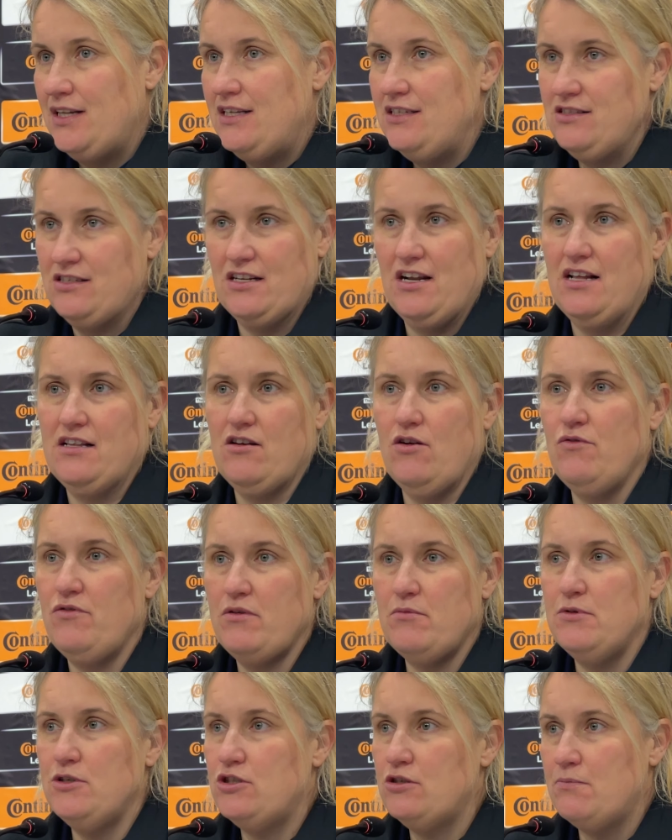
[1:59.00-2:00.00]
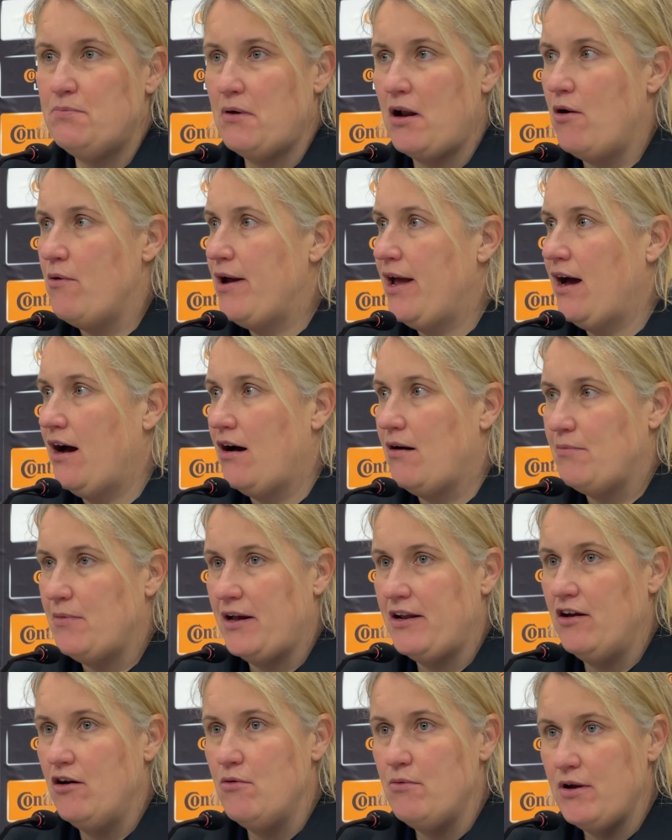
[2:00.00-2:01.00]
listen, I don't think we should blow it up.
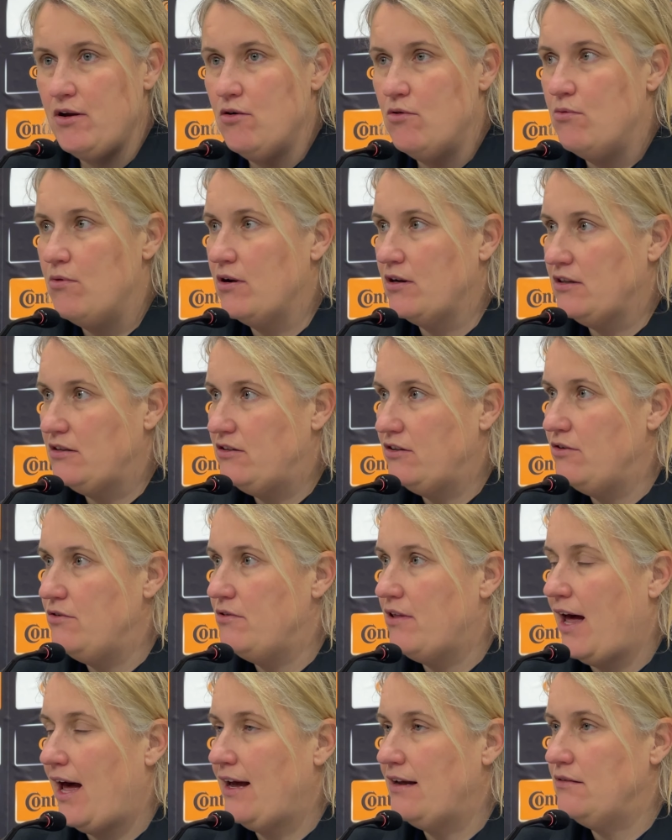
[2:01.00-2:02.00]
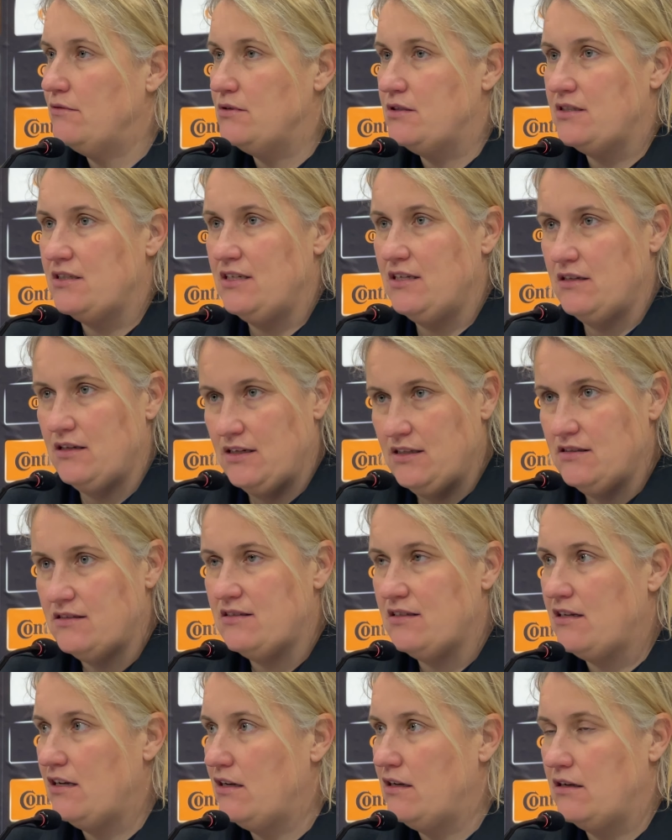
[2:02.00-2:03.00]
I know we all want to do that. It was an
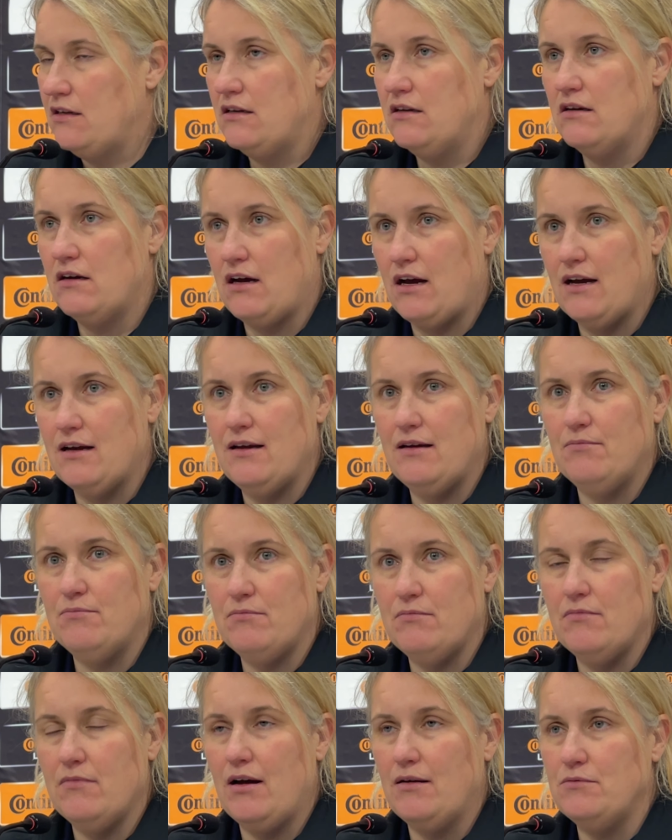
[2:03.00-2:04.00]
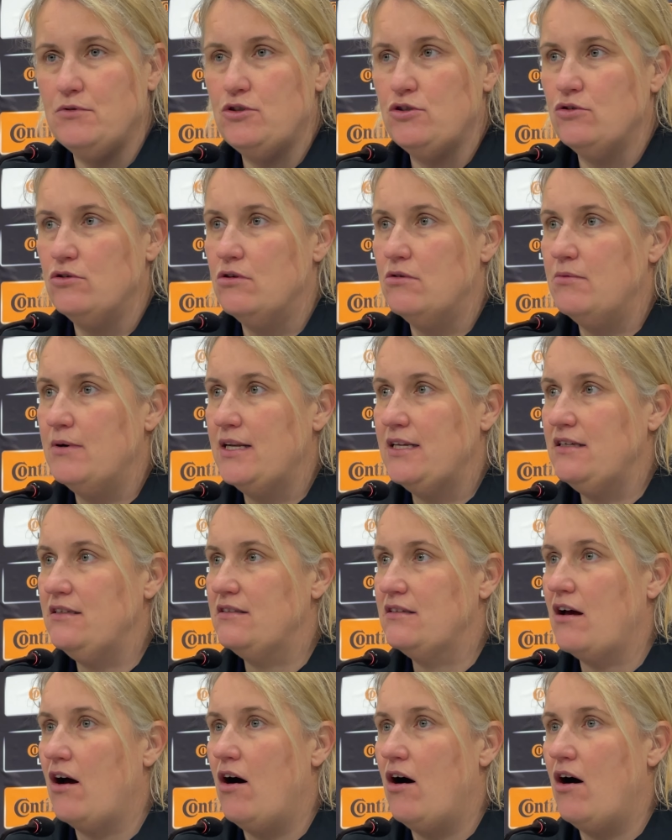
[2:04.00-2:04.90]
incident. I'm I'm sure when he's